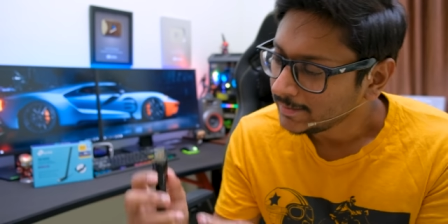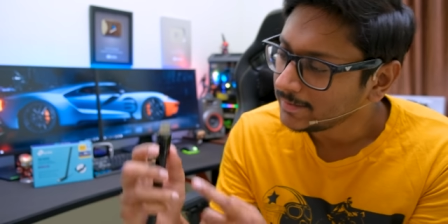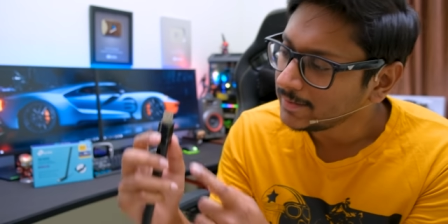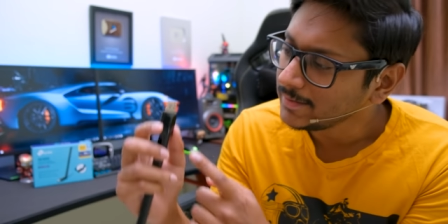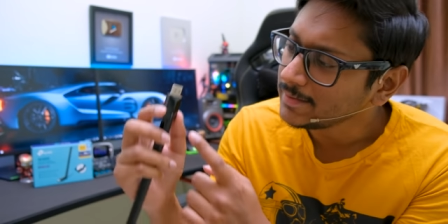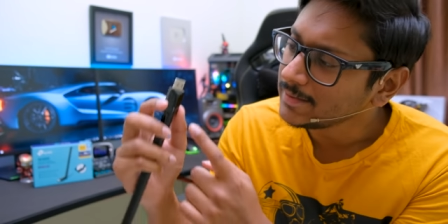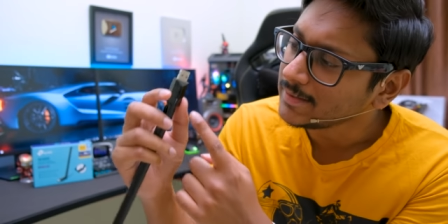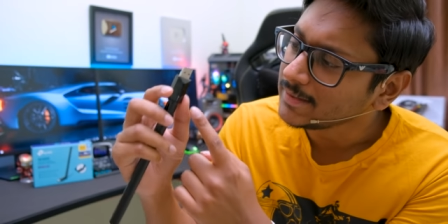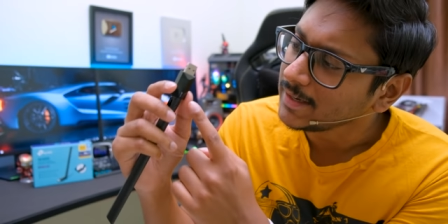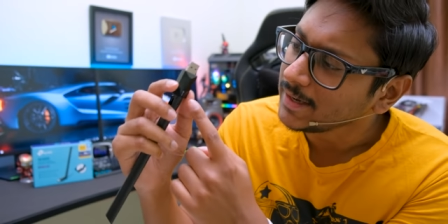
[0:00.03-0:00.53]

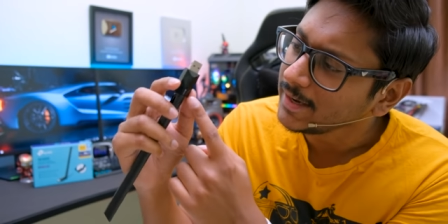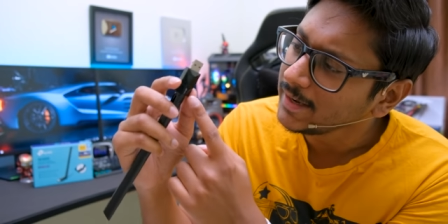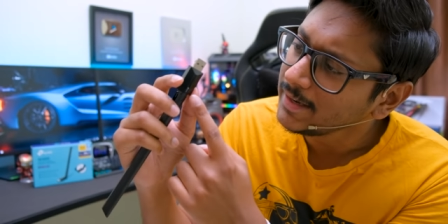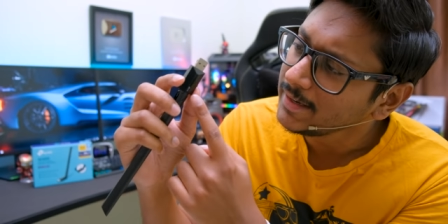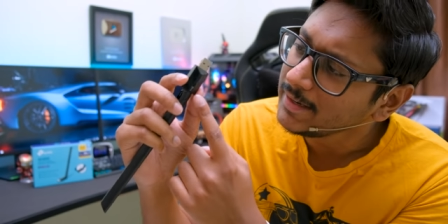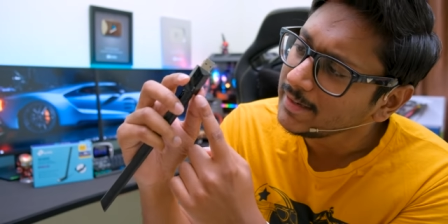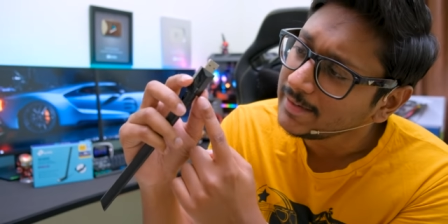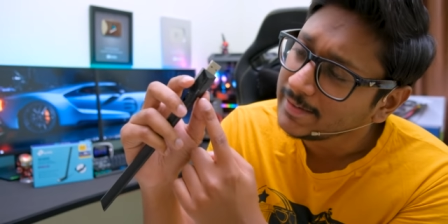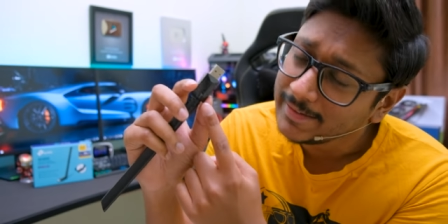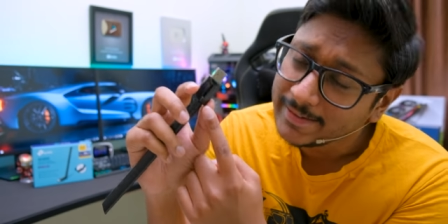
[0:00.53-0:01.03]
This
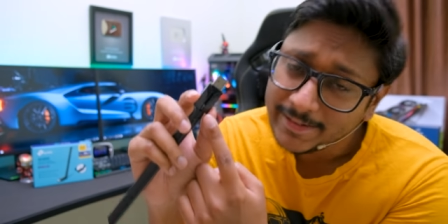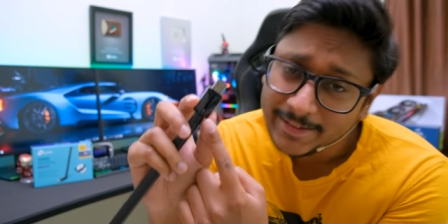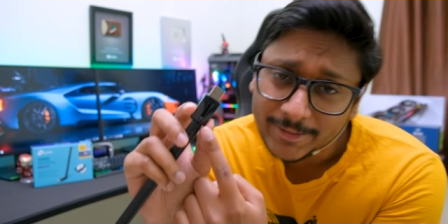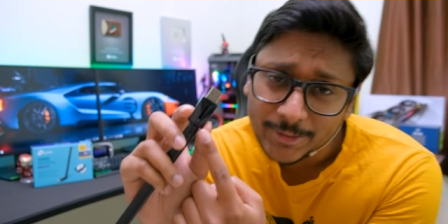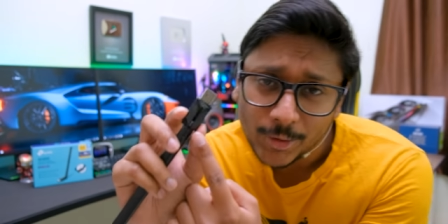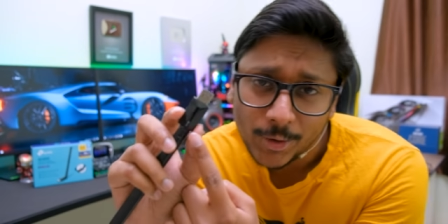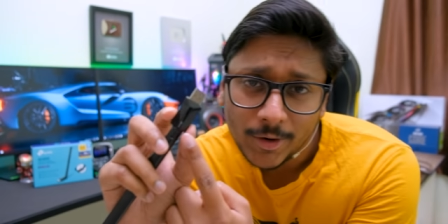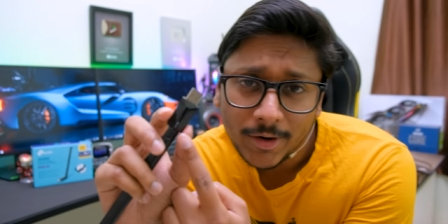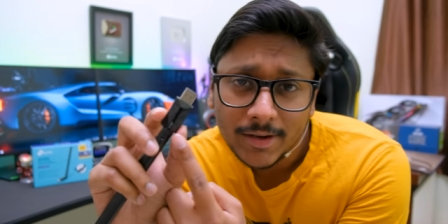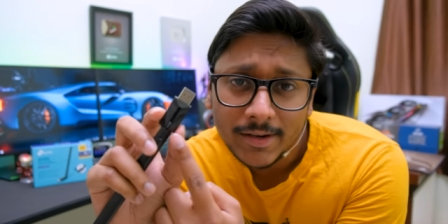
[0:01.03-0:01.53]
tiny little
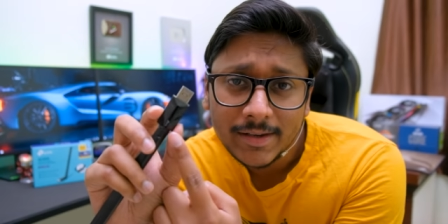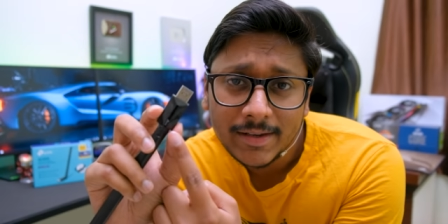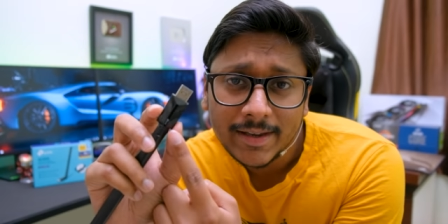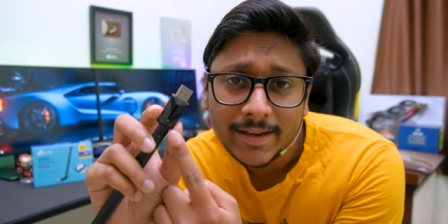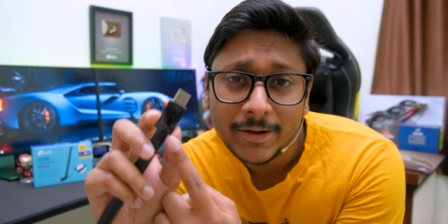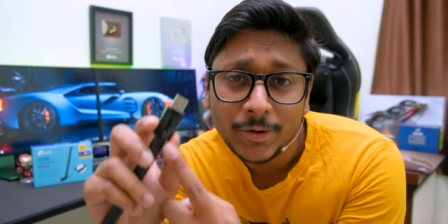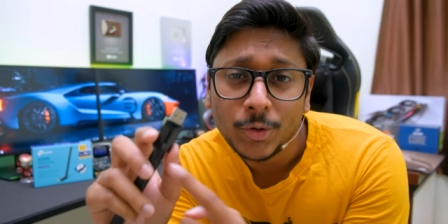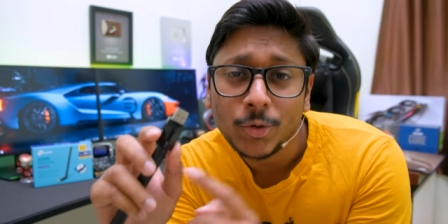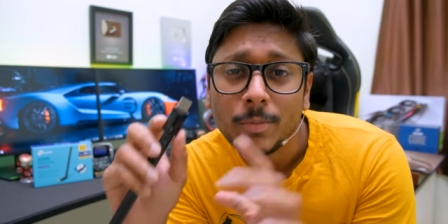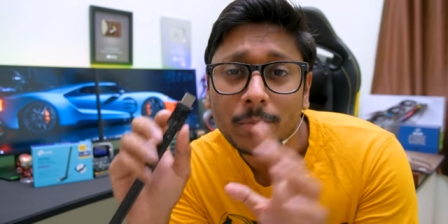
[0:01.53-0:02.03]
dongle
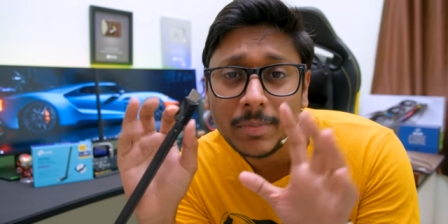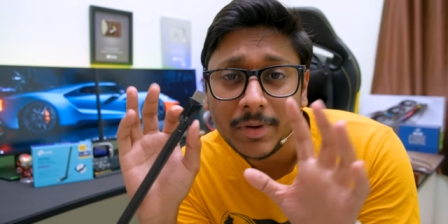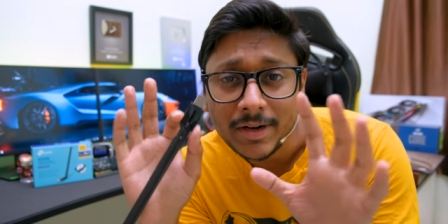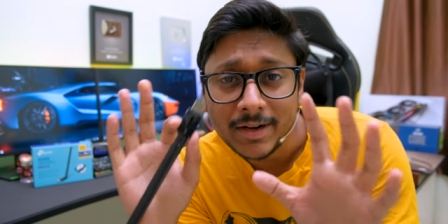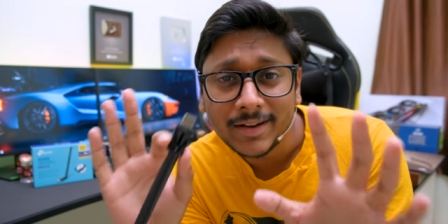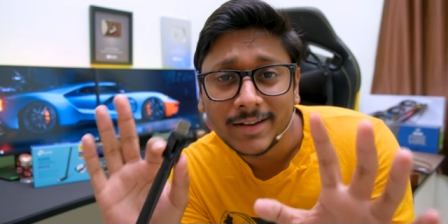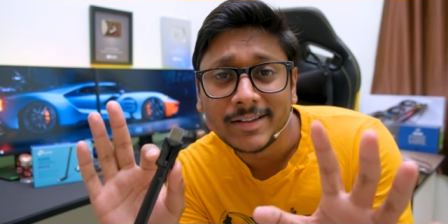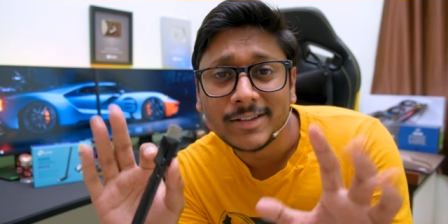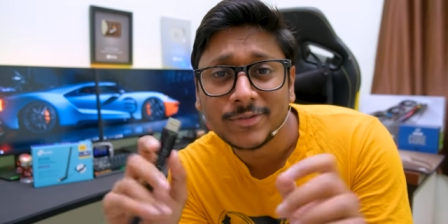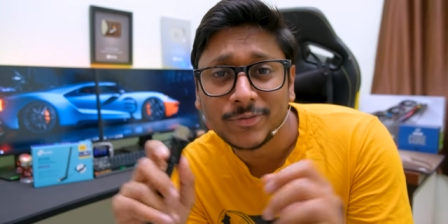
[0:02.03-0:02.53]
can do
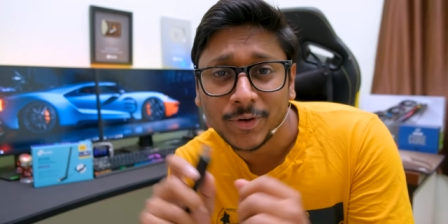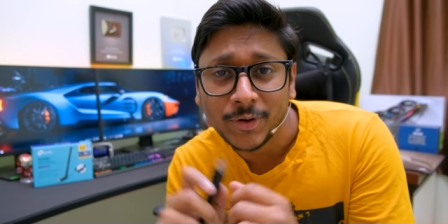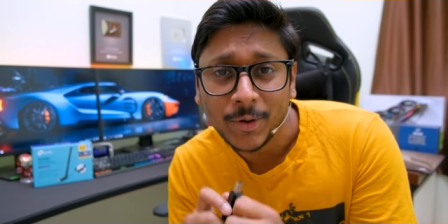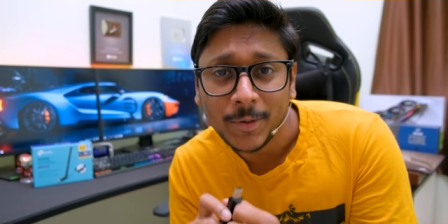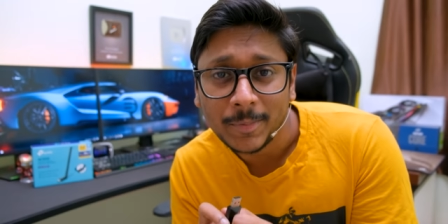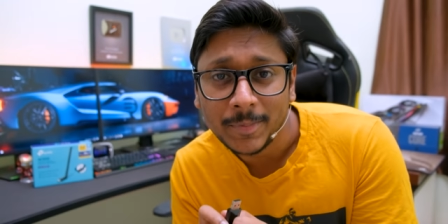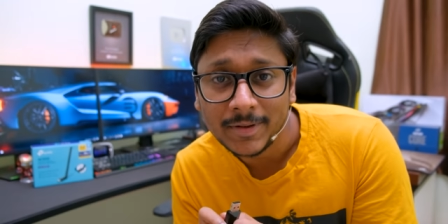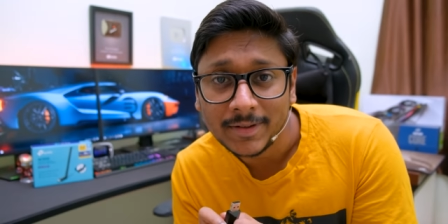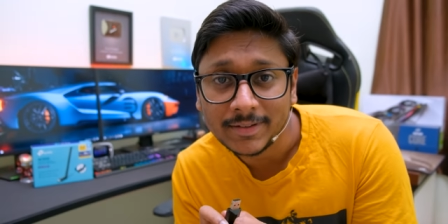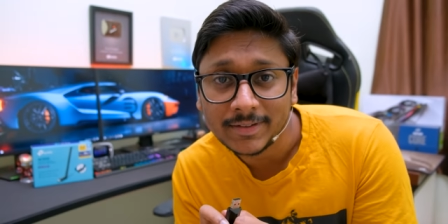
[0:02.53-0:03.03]
miracles for
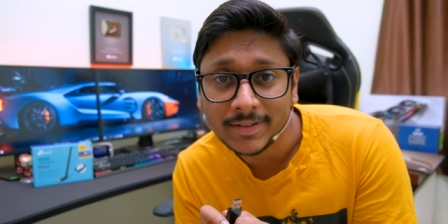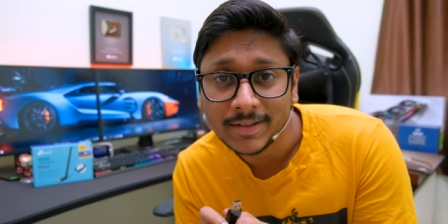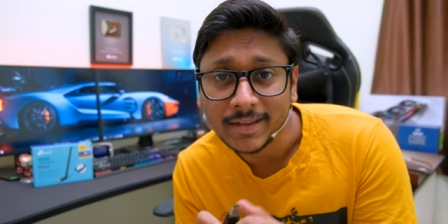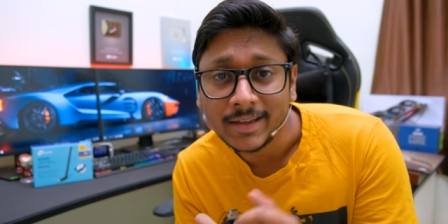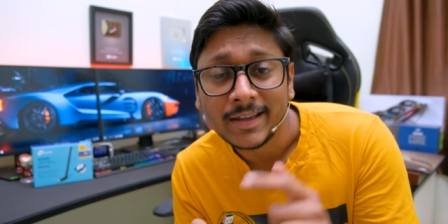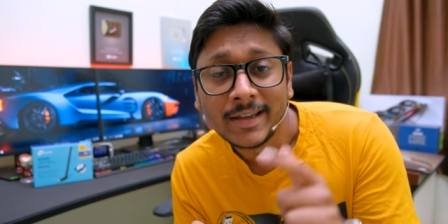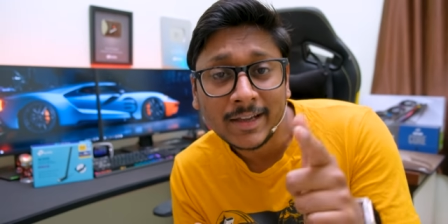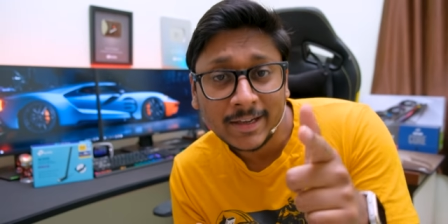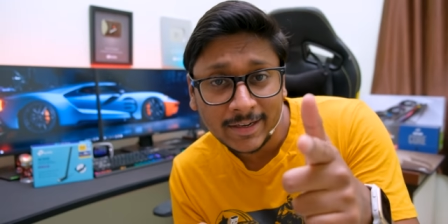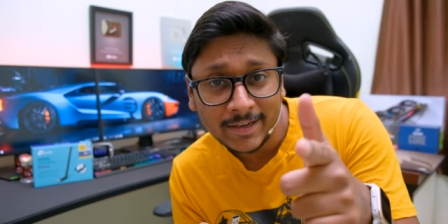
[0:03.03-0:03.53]
your PC.
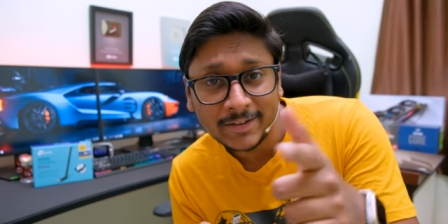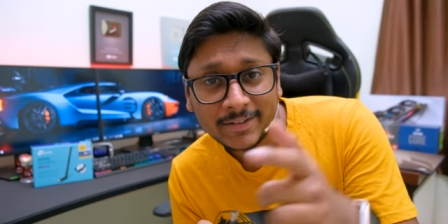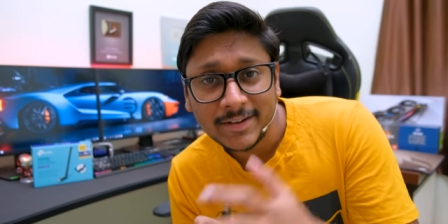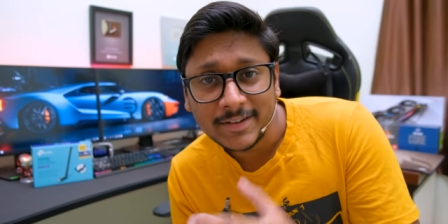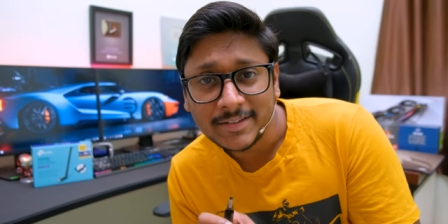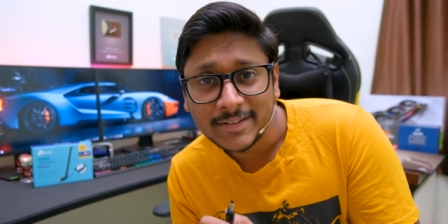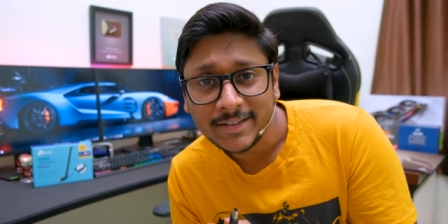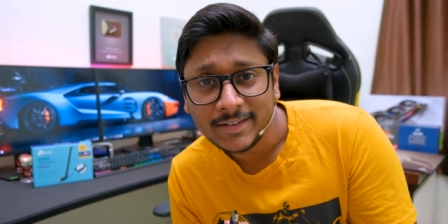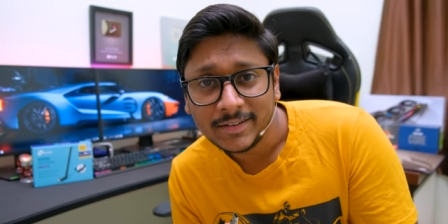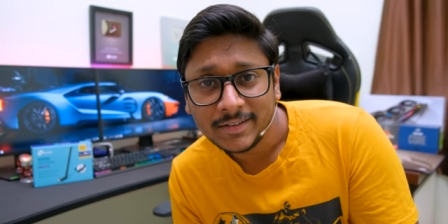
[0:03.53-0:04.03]

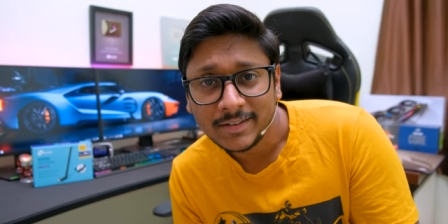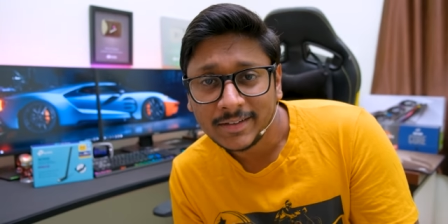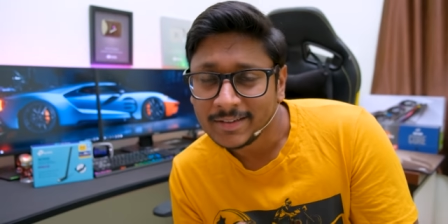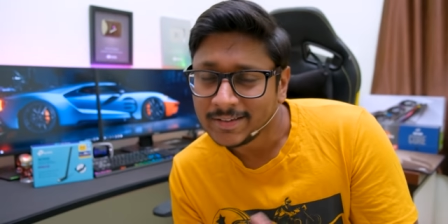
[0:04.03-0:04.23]
Interested?